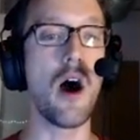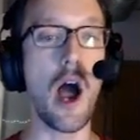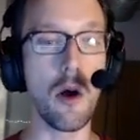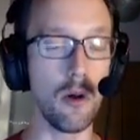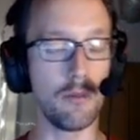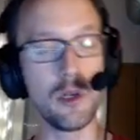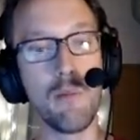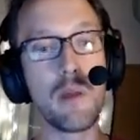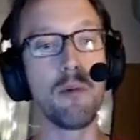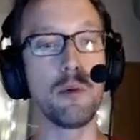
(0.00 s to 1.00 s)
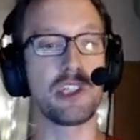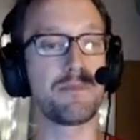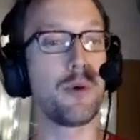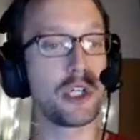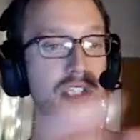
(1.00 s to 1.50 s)
maybe we'll
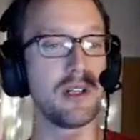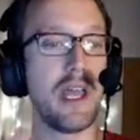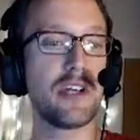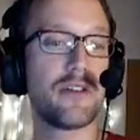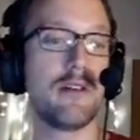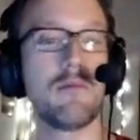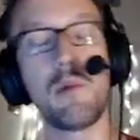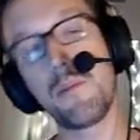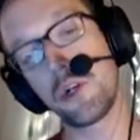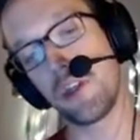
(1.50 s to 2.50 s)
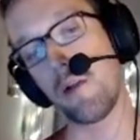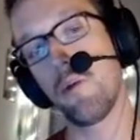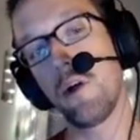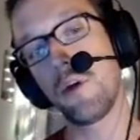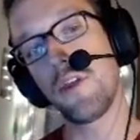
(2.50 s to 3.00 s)
just push the lantern when we push that
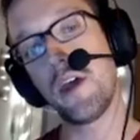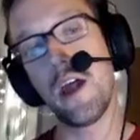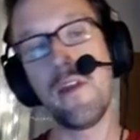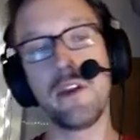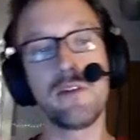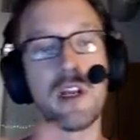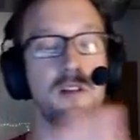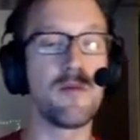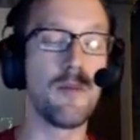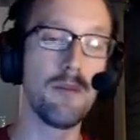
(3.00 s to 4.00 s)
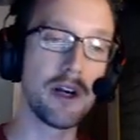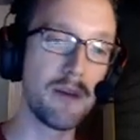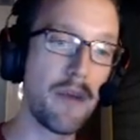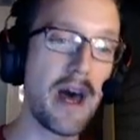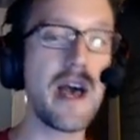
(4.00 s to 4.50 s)
wall with it, and then you kind of bring
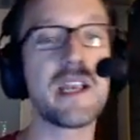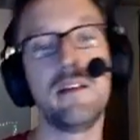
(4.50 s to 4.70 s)
it back,